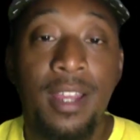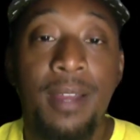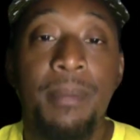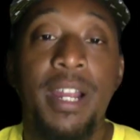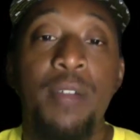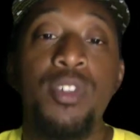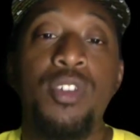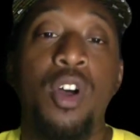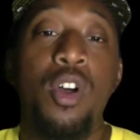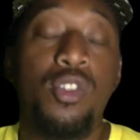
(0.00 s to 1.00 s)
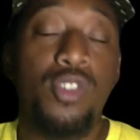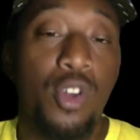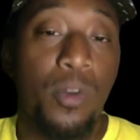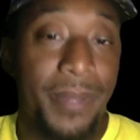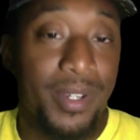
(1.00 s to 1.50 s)
but I was
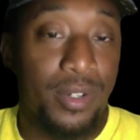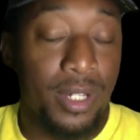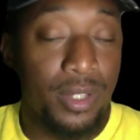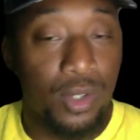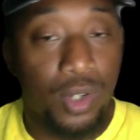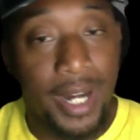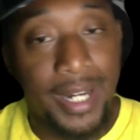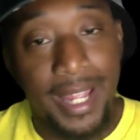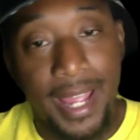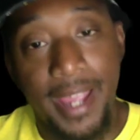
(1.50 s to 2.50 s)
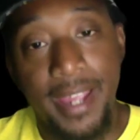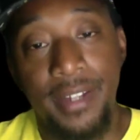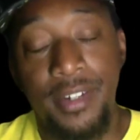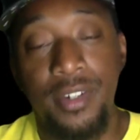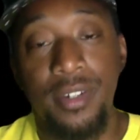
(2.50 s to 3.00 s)
also building the credit
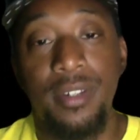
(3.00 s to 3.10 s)
age